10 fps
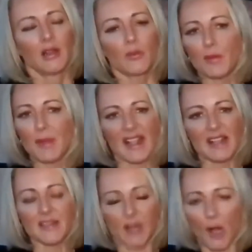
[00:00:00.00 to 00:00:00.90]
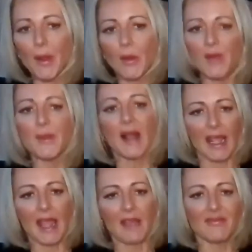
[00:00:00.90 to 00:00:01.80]
When my kids are up a wee bit
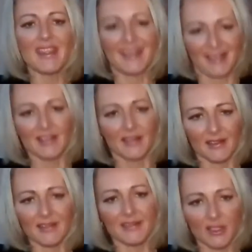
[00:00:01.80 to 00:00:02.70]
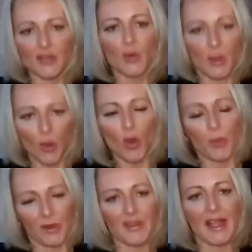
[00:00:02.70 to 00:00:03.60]
again, then, you know, I'm
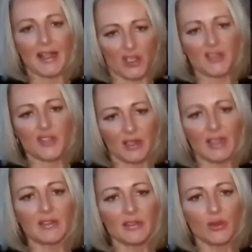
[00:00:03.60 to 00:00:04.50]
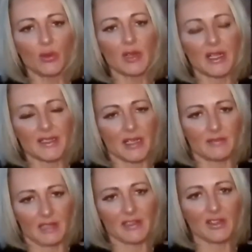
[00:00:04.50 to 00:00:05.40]
hoping that I schedule in yoga as
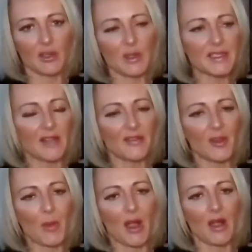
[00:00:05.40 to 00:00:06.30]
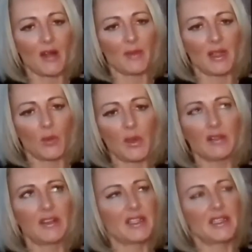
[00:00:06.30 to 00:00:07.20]
a, you know, a standard part of my
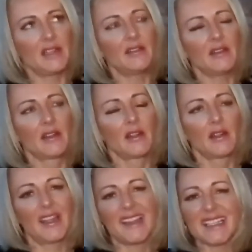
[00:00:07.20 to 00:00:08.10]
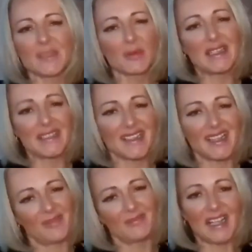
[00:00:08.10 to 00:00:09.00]
weekly routine. At this moment in
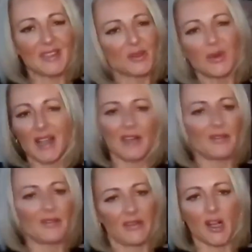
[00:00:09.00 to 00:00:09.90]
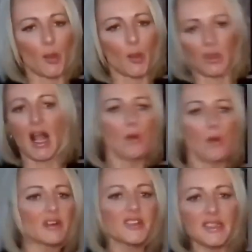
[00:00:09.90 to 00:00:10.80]
time, I don't have another couple of
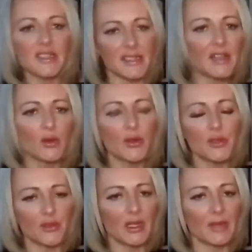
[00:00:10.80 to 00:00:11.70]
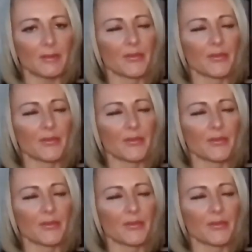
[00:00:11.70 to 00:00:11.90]
hours to say go do it.